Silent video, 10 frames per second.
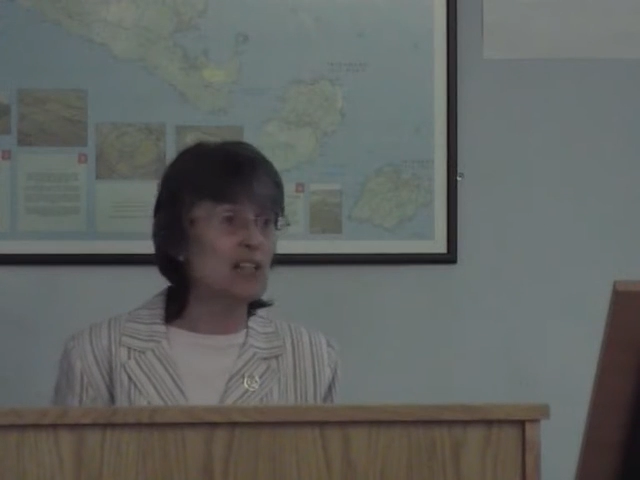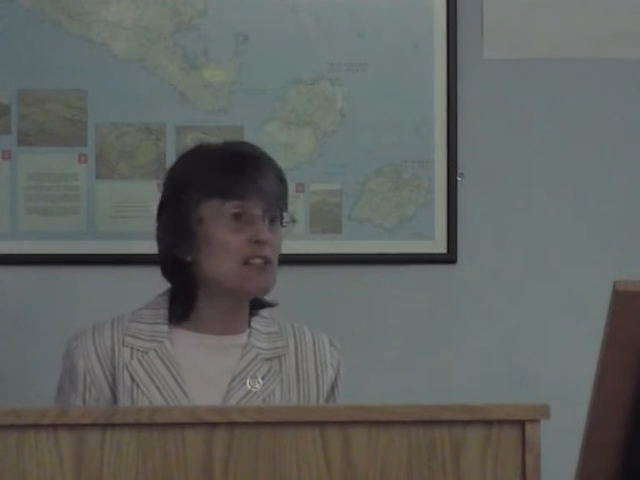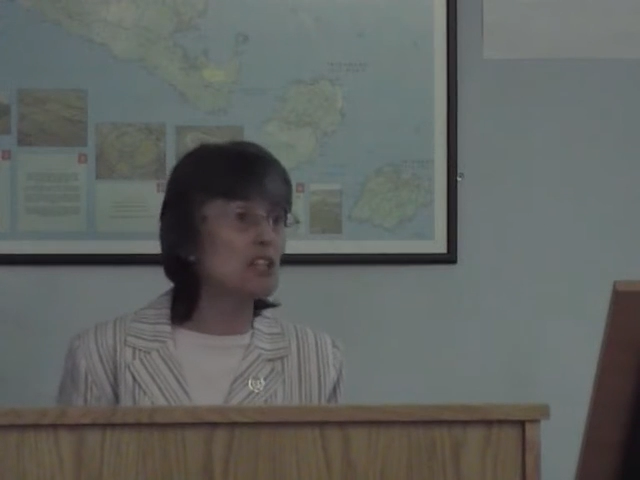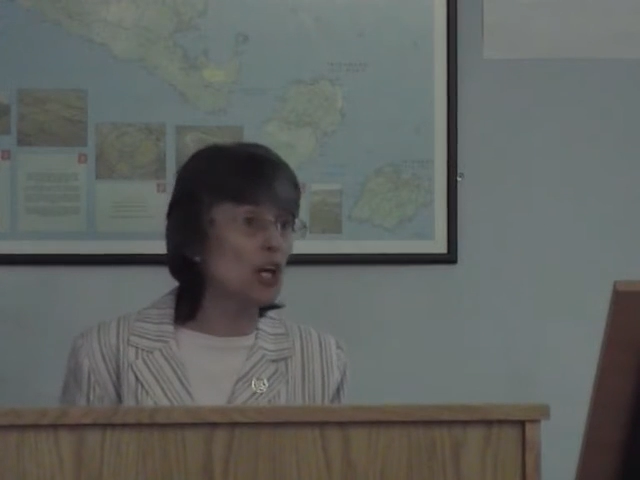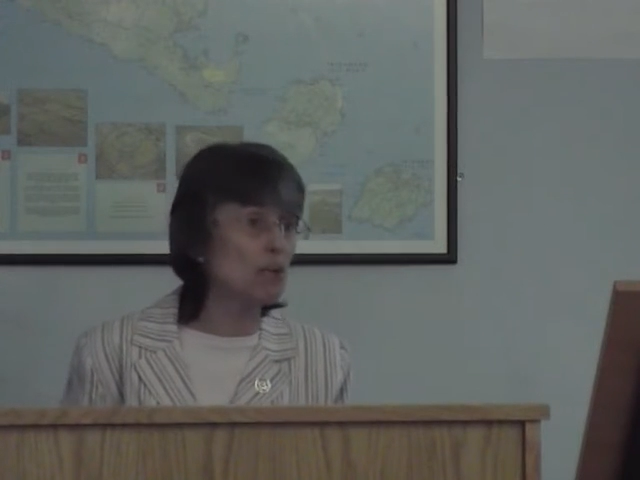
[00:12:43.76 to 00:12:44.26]

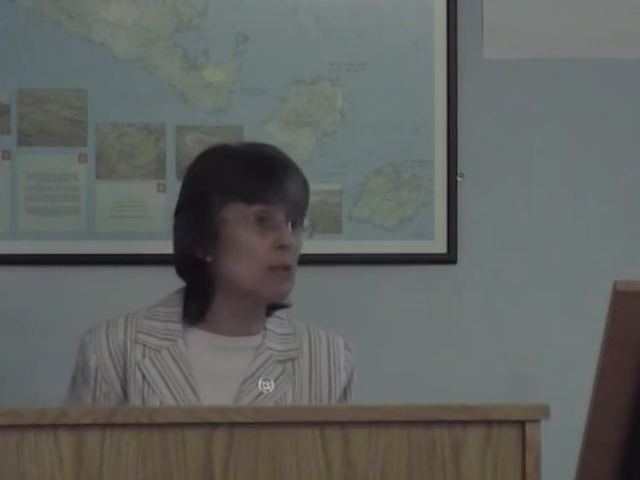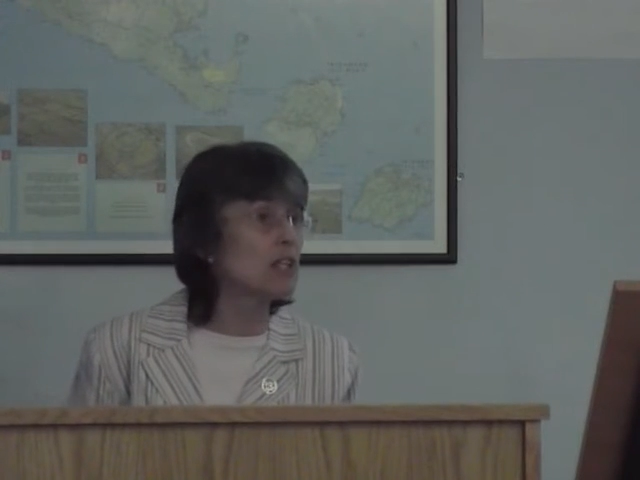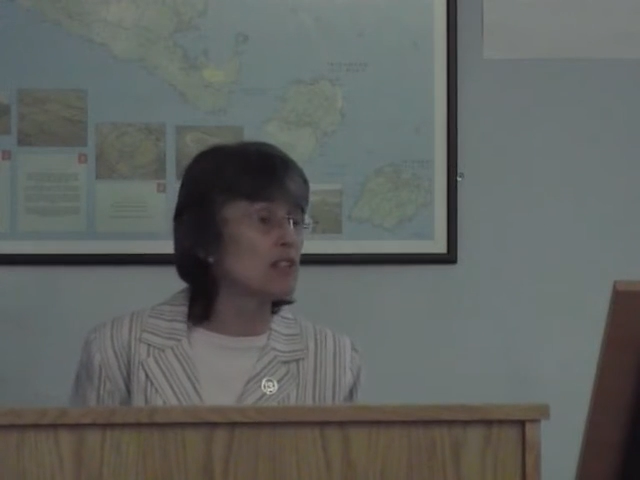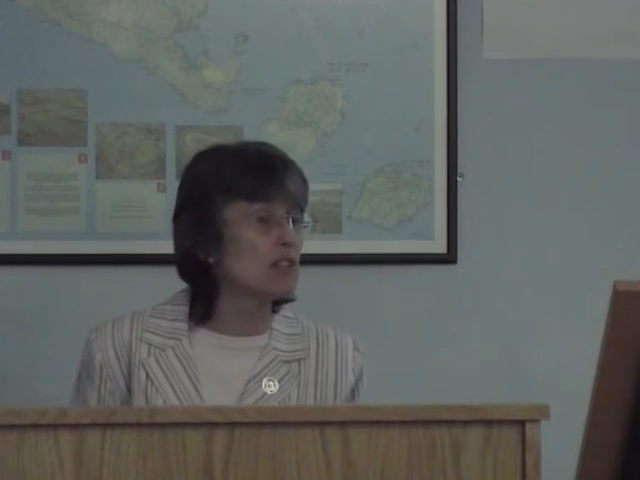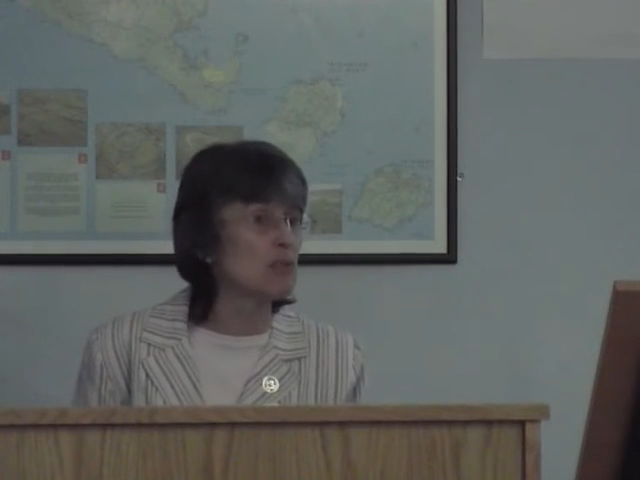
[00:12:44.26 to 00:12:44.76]
It's done
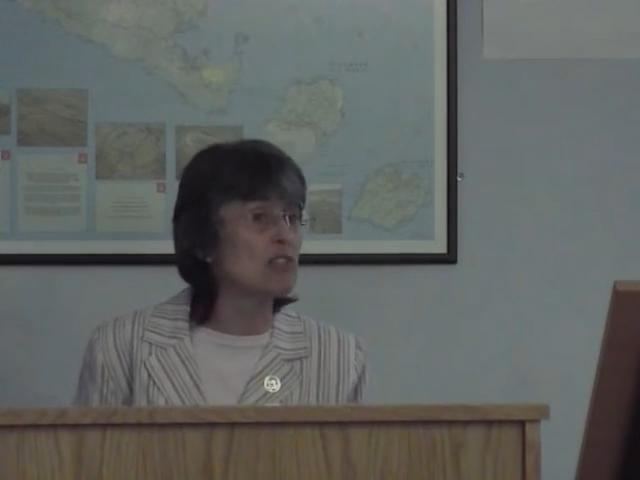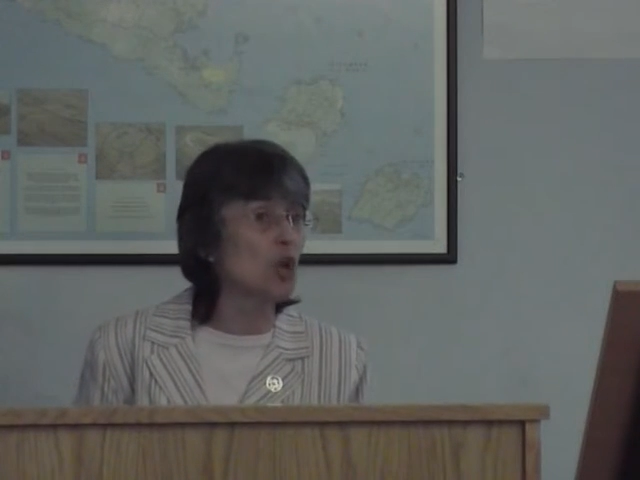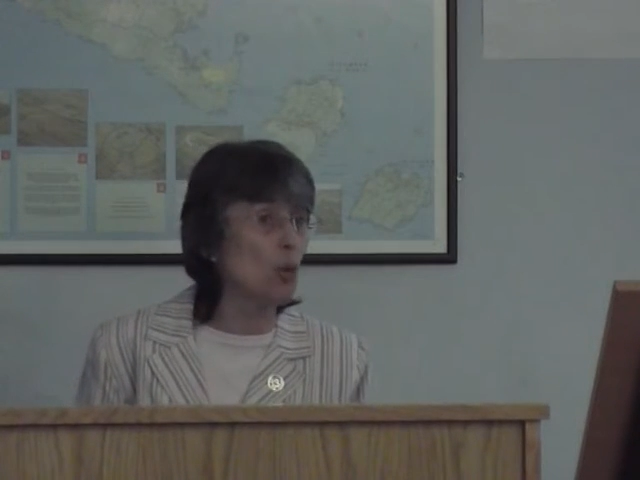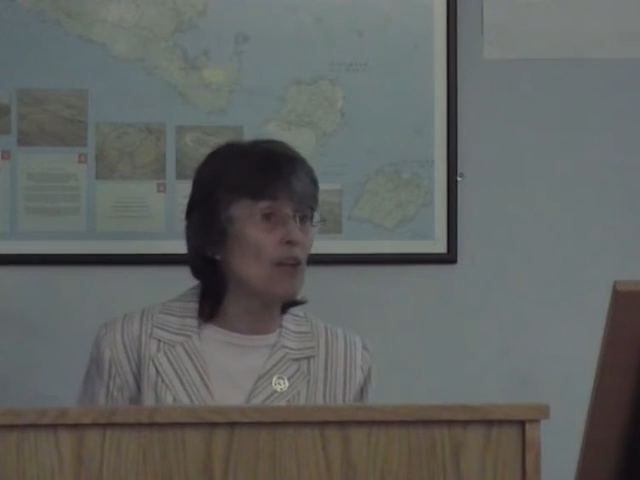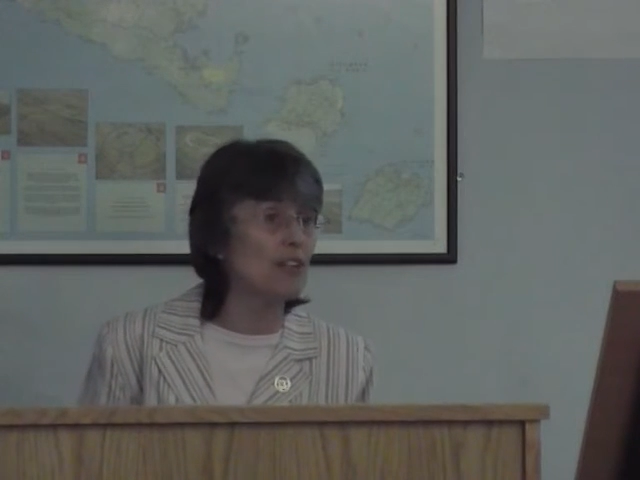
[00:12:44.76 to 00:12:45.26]
because there is
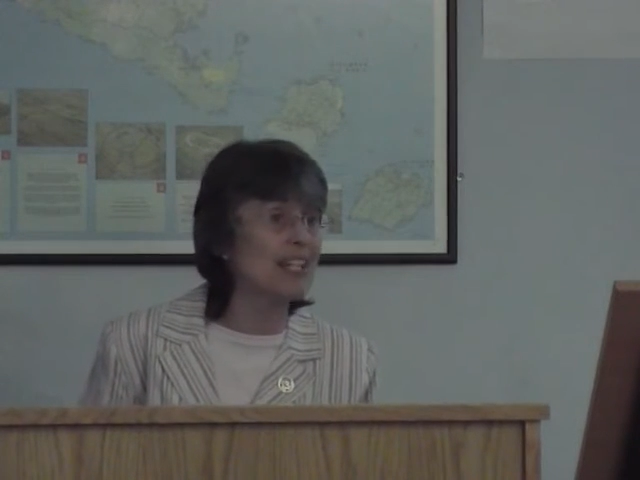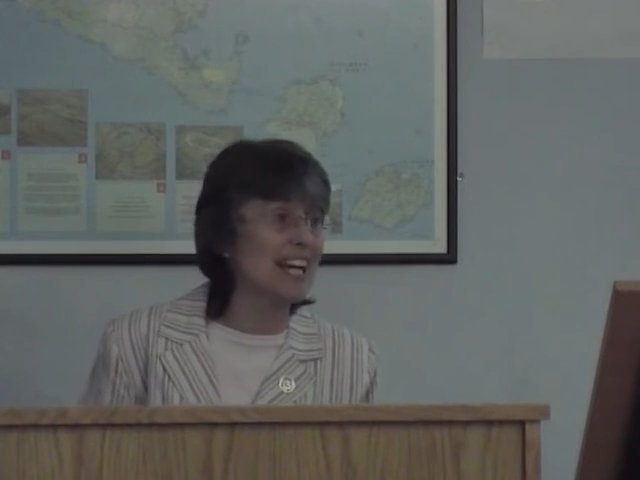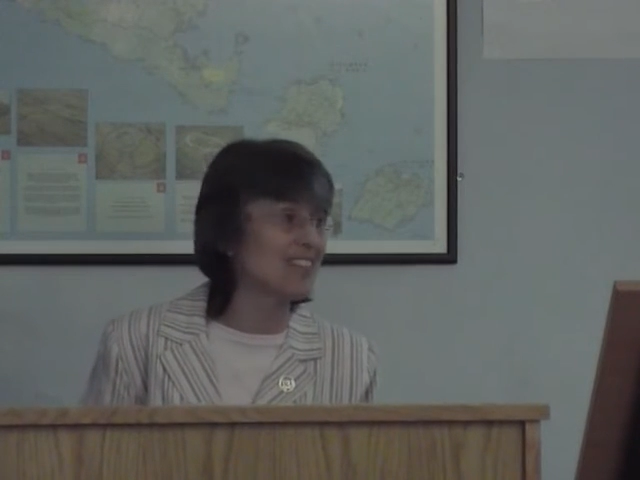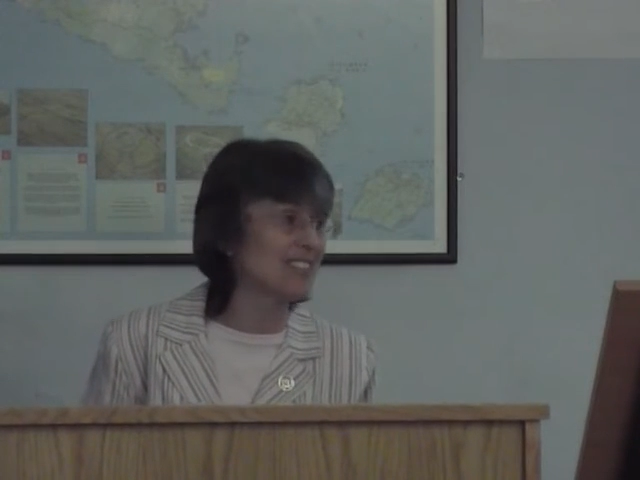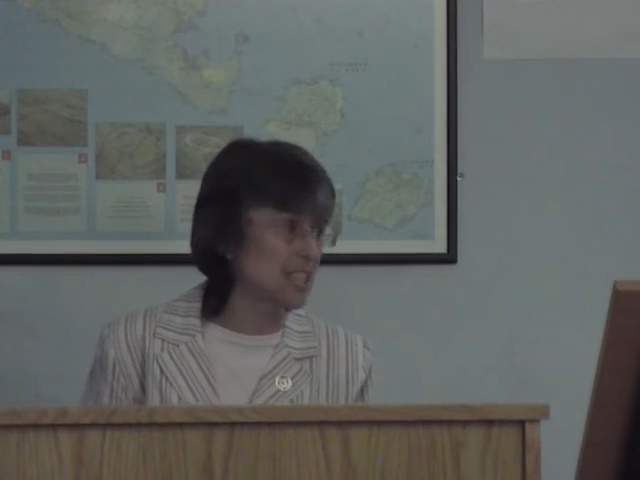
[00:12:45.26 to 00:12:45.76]
no other
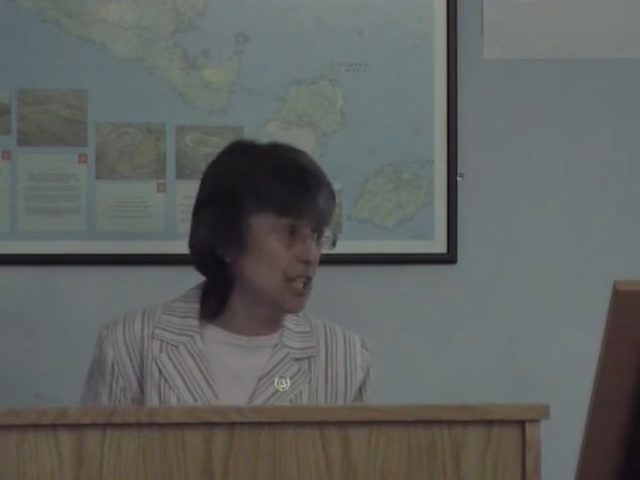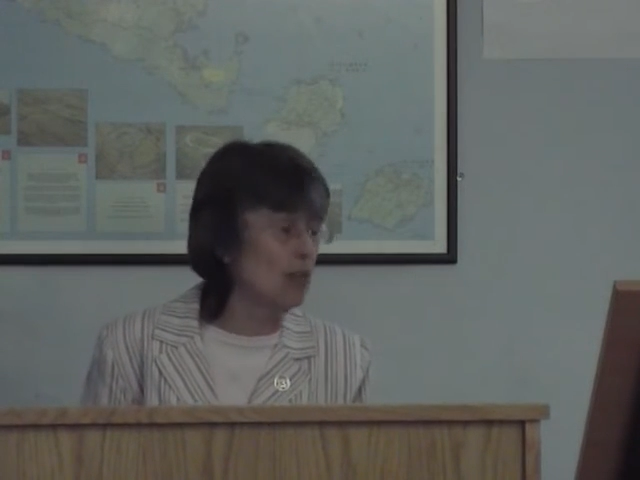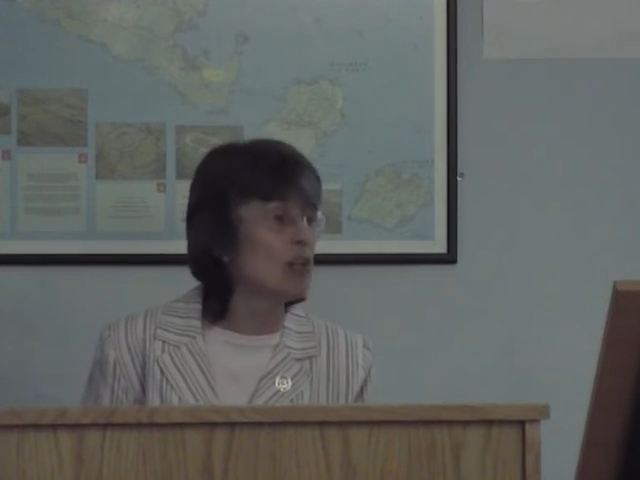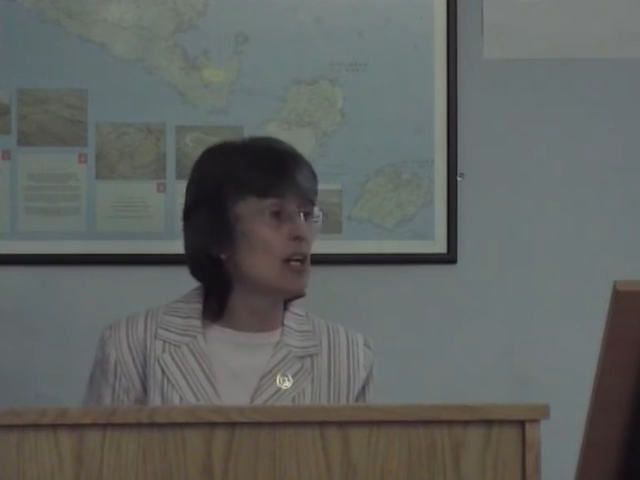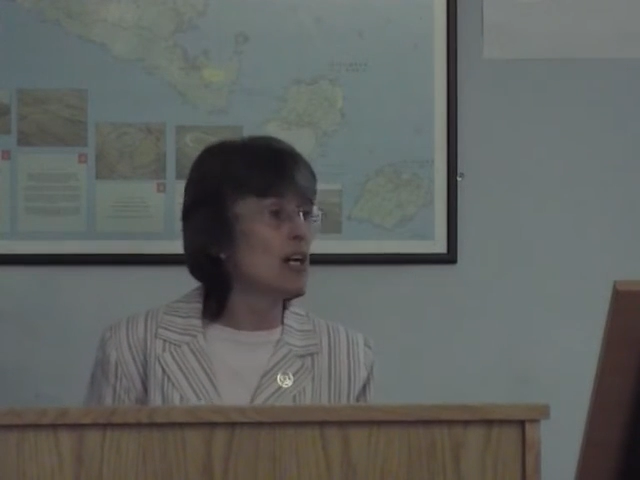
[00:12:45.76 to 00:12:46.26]
gazetteer